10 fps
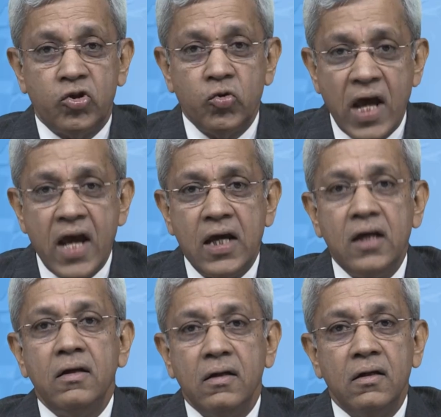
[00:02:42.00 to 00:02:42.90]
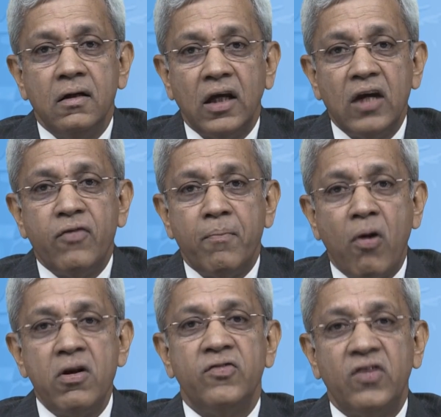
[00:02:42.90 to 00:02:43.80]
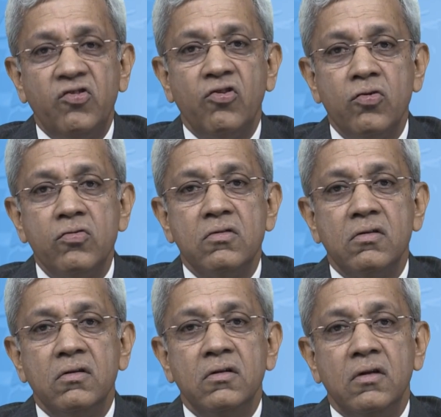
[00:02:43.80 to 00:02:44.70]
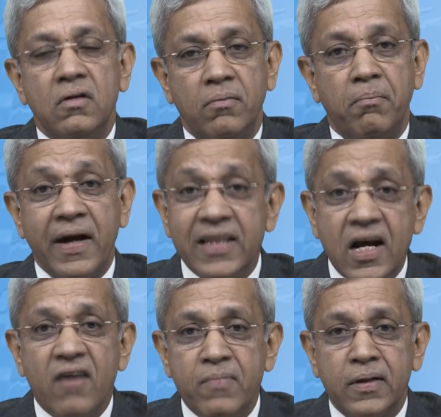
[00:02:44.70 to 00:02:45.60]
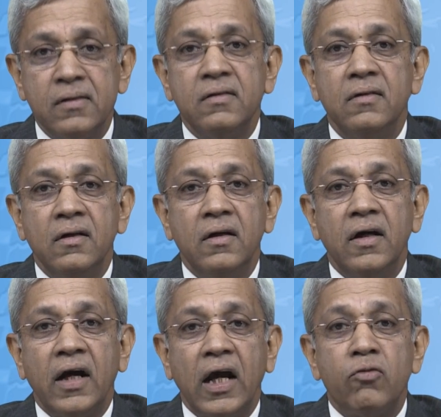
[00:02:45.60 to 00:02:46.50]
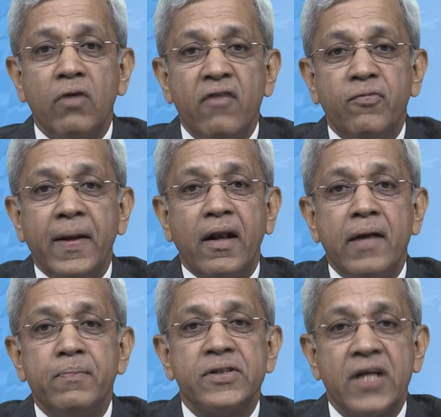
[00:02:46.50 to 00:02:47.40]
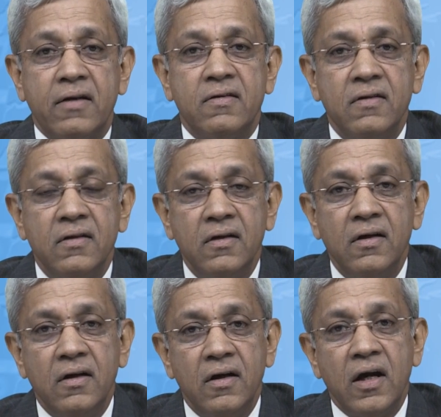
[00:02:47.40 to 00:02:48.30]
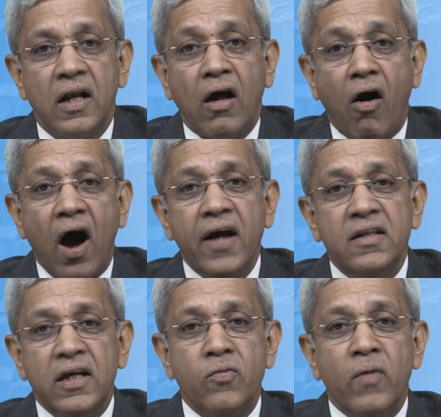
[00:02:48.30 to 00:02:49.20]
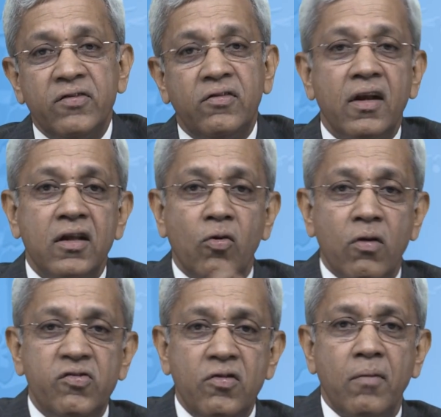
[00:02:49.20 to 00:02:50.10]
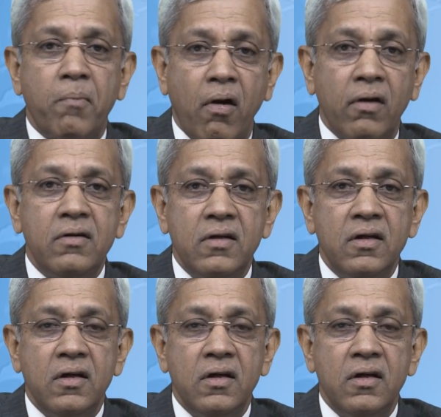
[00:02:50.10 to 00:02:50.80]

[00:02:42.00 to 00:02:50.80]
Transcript: Today, if a bond is issued by the government, it would have to pay 9%. Now I, the investor in the original bond,